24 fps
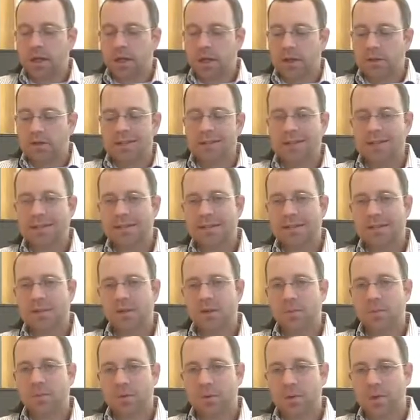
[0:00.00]
this is a
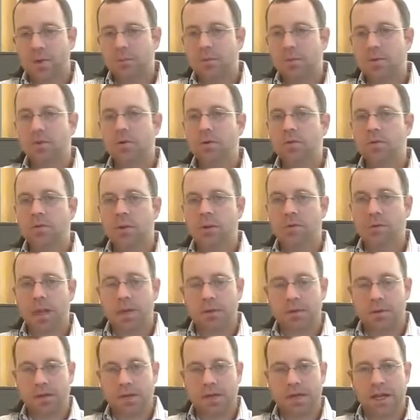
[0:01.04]
little bit removed from
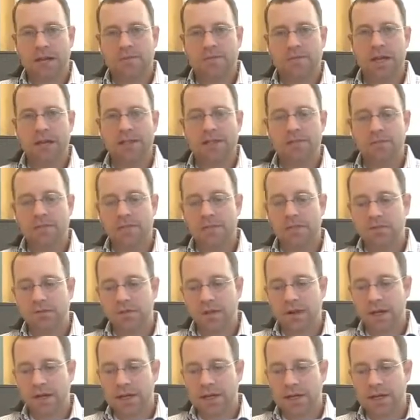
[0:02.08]
pay-per-click advertising, but it's
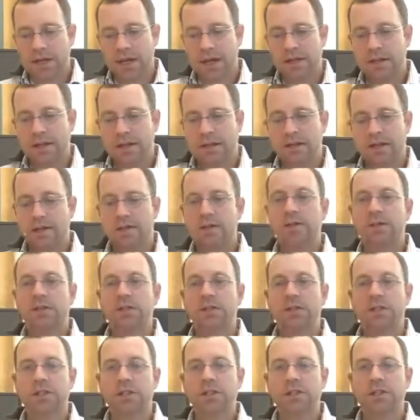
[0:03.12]
very connected into your
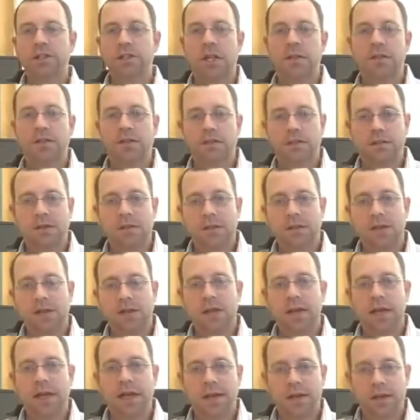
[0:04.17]
success
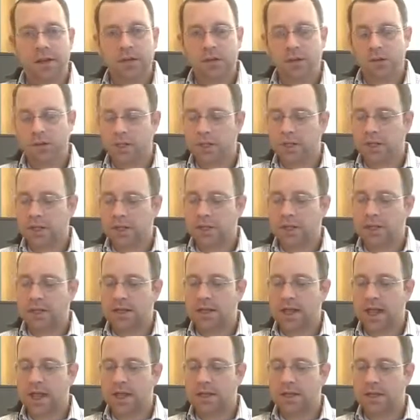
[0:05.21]
at using it,
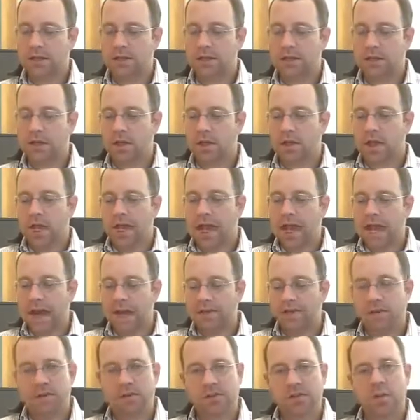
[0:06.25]
and that is,
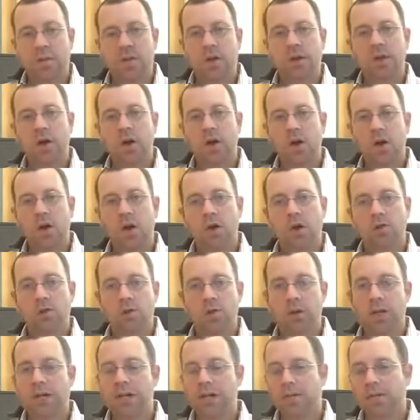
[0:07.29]
after somebody calls
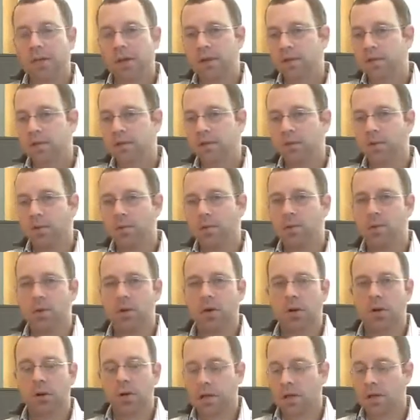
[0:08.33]
or emails, more
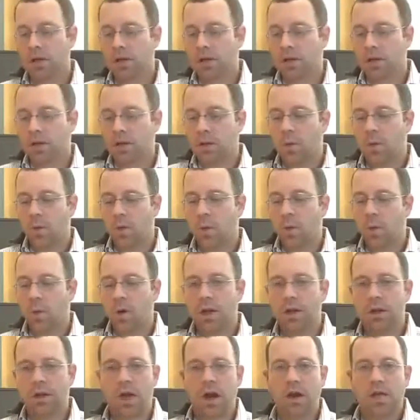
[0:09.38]
importantly,
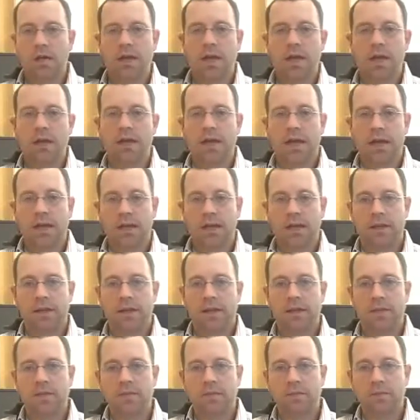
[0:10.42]
what are they
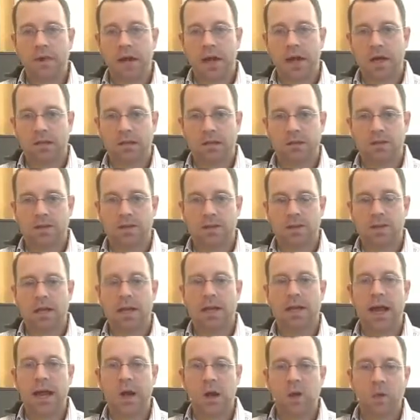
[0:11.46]
getting in response,
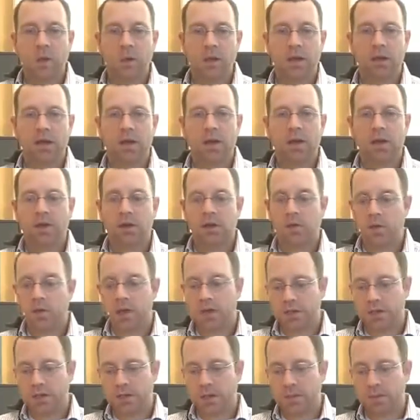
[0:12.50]
and how quickly are you
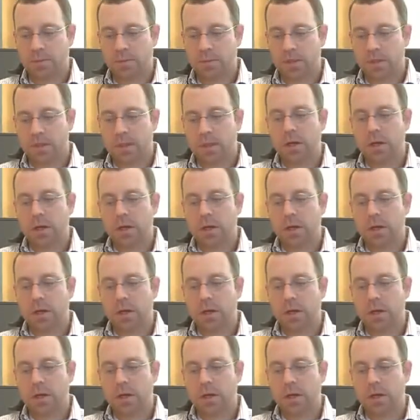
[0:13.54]
reaching them?